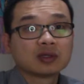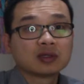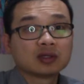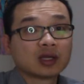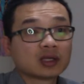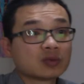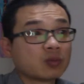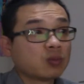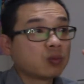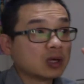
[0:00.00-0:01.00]
That's
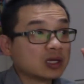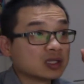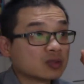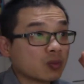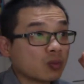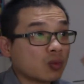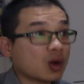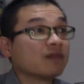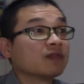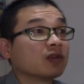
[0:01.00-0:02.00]

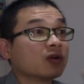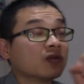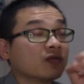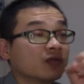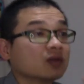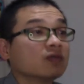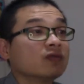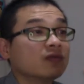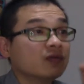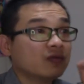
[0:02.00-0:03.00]
one of the
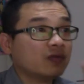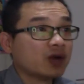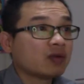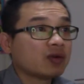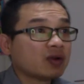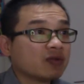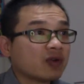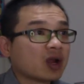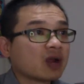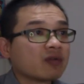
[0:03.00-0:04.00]

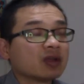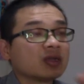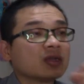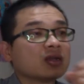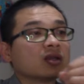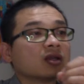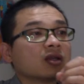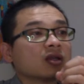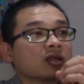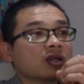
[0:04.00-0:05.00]
very
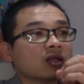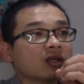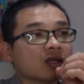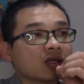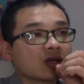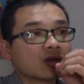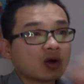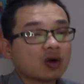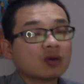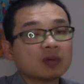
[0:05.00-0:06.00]

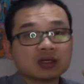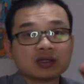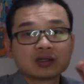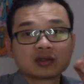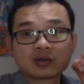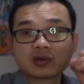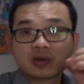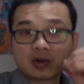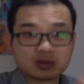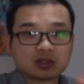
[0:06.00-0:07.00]
common
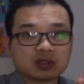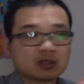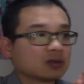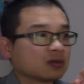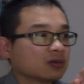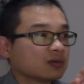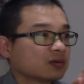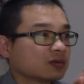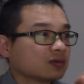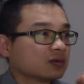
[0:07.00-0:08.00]
causes.
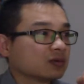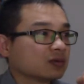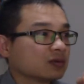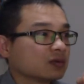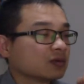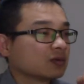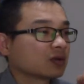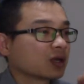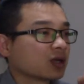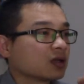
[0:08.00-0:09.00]

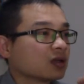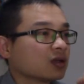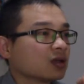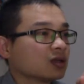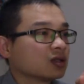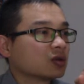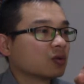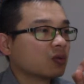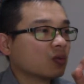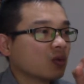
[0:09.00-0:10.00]
Okay,
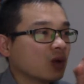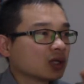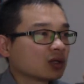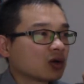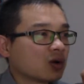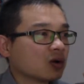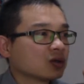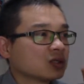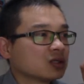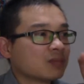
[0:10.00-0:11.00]
so what
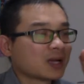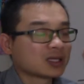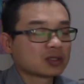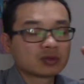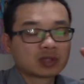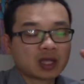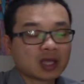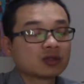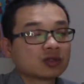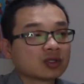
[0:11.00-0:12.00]
caused the muscle
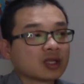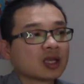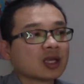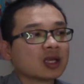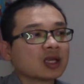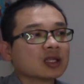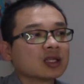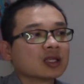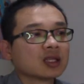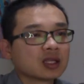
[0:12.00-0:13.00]
tension
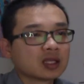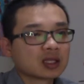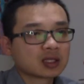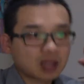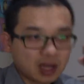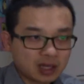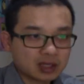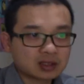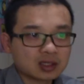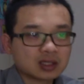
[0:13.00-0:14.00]
in
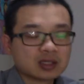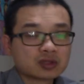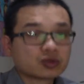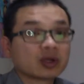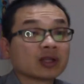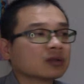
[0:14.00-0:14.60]
tightness and strength?